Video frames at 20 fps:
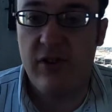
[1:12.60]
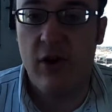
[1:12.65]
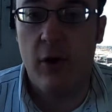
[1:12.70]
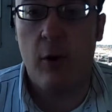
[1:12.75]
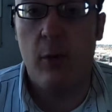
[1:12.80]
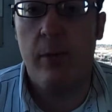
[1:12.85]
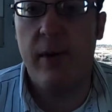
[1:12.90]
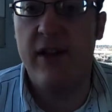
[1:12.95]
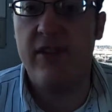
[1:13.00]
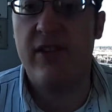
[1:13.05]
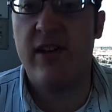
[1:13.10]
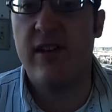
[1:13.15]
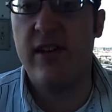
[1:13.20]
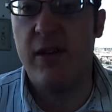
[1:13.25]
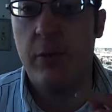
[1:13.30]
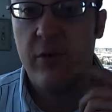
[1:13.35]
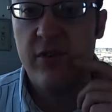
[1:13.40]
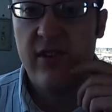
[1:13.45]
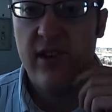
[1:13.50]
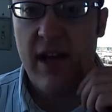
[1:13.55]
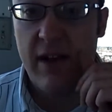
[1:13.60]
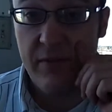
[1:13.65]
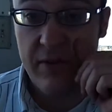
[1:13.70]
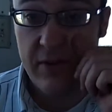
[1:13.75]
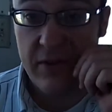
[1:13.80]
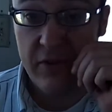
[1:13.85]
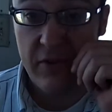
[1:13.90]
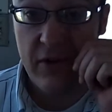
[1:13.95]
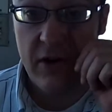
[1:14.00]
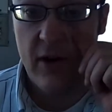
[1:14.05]
slow, basically was left
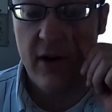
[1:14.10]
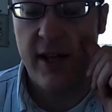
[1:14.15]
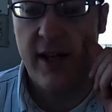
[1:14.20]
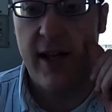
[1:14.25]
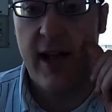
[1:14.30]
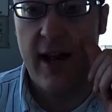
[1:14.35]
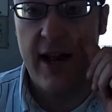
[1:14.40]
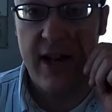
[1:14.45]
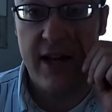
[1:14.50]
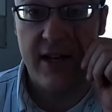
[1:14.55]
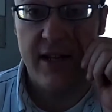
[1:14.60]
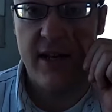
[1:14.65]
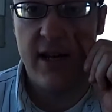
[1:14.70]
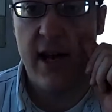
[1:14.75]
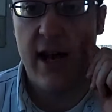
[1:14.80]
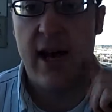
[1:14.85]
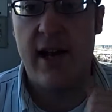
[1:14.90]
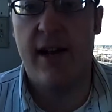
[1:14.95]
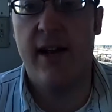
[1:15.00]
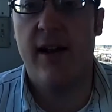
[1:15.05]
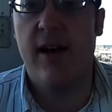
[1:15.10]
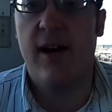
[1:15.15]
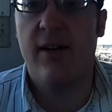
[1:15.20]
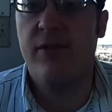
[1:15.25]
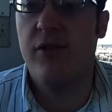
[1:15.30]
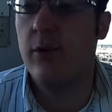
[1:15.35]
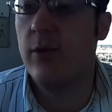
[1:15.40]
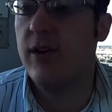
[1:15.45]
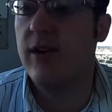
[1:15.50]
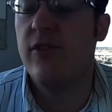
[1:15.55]
at the starting gate and did not get
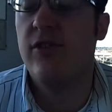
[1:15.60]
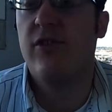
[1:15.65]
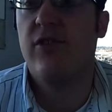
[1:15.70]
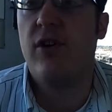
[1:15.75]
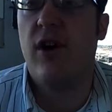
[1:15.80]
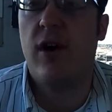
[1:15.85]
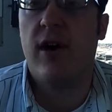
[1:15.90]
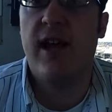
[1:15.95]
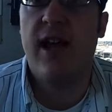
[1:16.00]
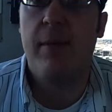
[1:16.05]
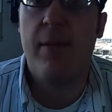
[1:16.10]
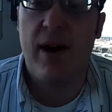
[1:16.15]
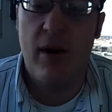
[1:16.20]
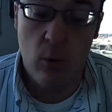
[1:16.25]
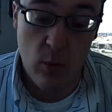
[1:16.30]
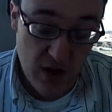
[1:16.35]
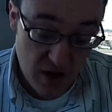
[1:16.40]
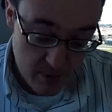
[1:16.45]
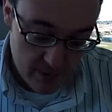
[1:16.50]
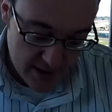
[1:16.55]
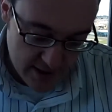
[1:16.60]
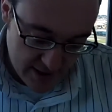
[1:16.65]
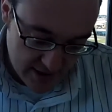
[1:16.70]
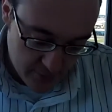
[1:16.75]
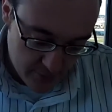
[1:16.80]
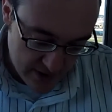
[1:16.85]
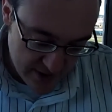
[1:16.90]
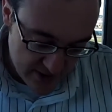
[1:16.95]
off to a good start. Came out well behind the